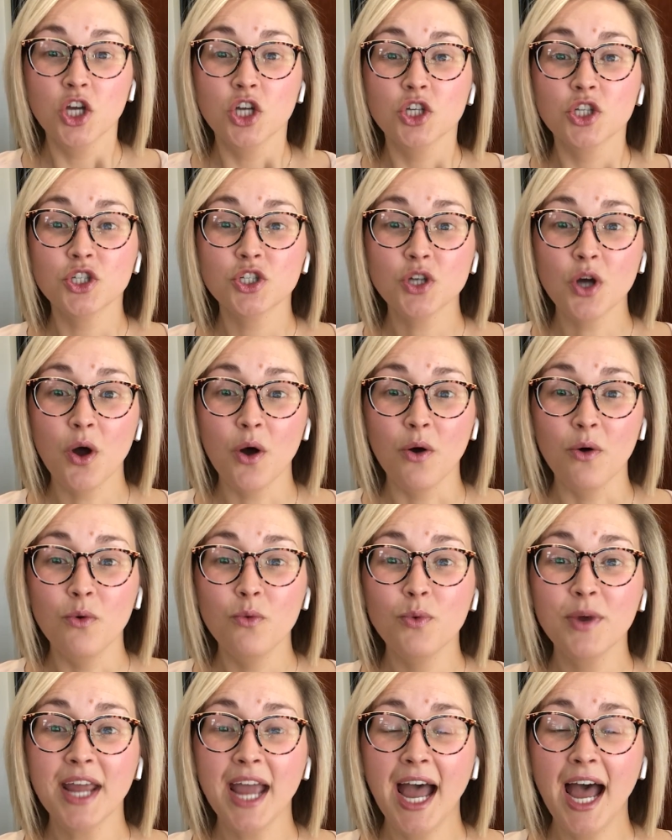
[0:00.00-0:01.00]
So
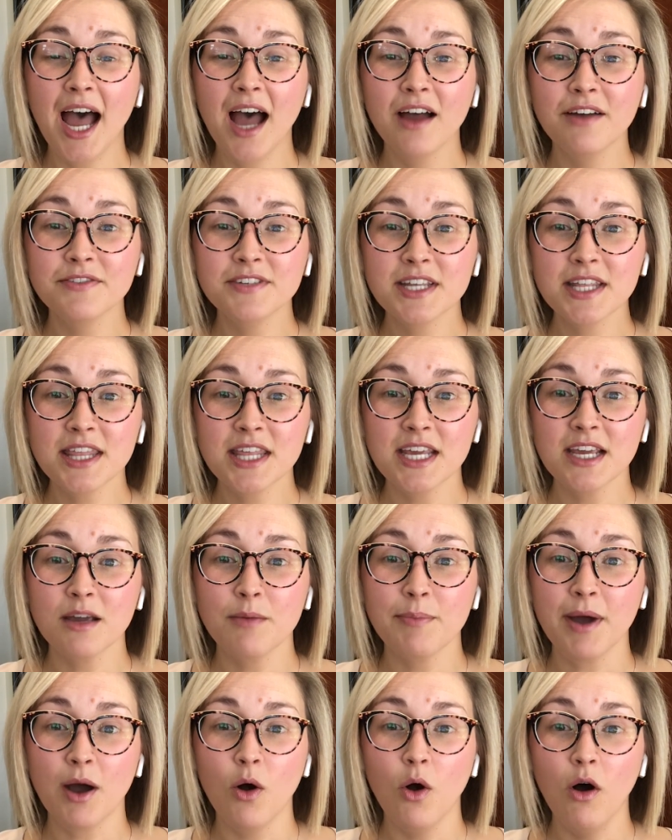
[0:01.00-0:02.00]
we have to think
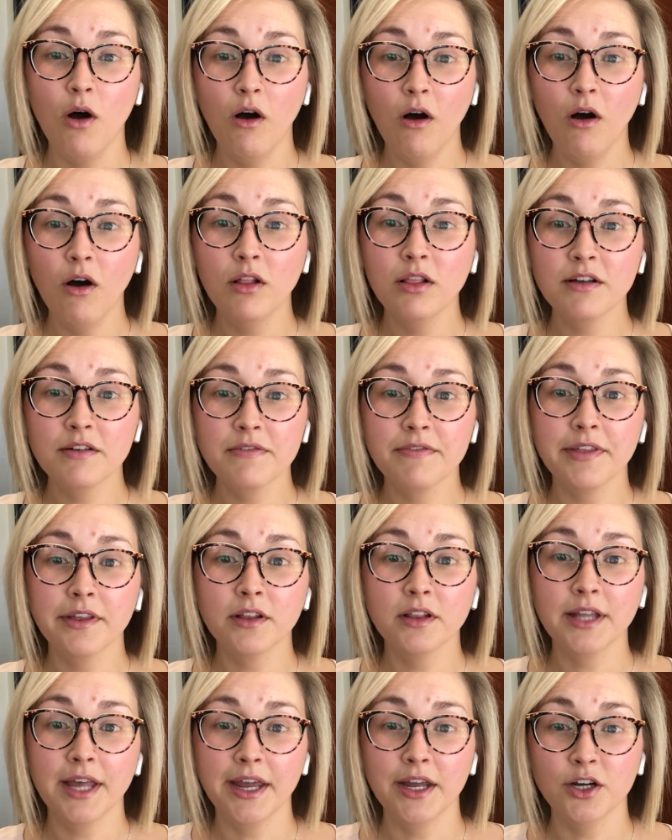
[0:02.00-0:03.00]
about all of the
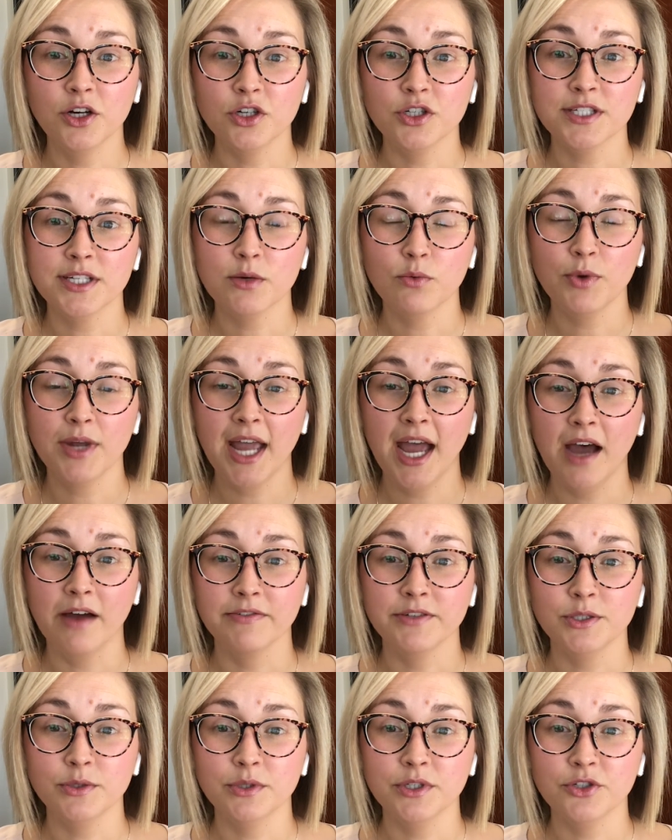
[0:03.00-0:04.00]
layers that we have
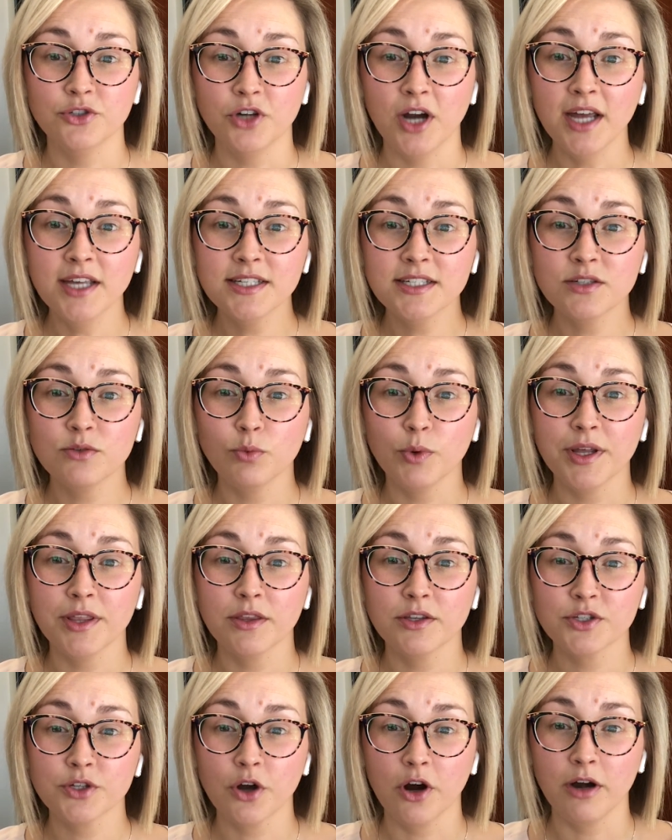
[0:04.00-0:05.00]
to address with
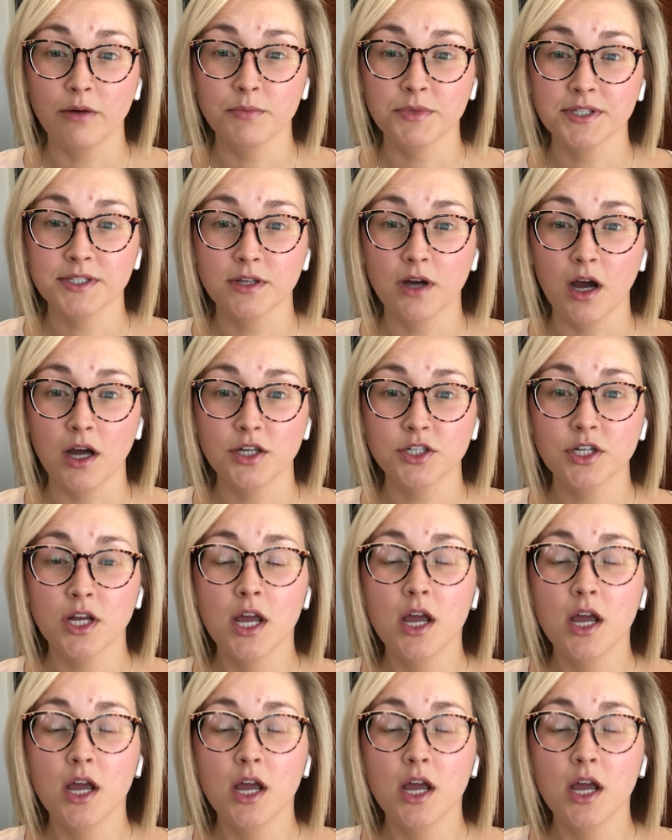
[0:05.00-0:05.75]
scar massage.